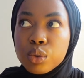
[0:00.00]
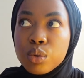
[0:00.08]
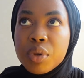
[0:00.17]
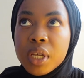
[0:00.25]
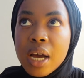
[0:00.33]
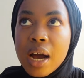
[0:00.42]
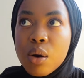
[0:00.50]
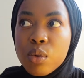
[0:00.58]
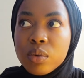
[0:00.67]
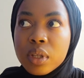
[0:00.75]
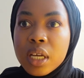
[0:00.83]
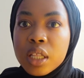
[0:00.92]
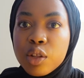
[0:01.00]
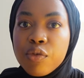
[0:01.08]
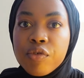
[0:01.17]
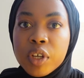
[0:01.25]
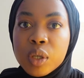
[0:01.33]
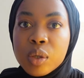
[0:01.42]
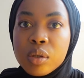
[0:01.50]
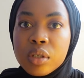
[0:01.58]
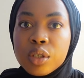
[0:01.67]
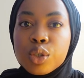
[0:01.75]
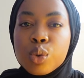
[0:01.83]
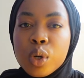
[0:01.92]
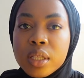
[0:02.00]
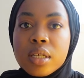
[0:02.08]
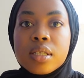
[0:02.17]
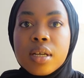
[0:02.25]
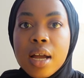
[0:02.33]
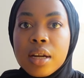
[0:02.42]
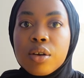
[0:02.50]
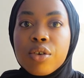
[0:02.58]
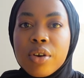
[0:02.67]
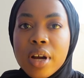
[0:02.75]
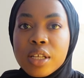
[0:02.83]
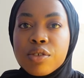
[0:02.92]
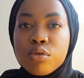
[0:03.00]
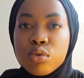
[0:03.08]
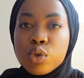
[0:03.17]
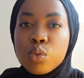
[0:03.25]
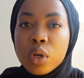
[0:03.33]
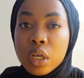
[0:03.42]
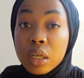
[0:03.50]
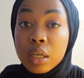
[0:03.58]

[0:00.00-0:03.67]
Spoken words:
be out in the field doing this kind of grassroots work.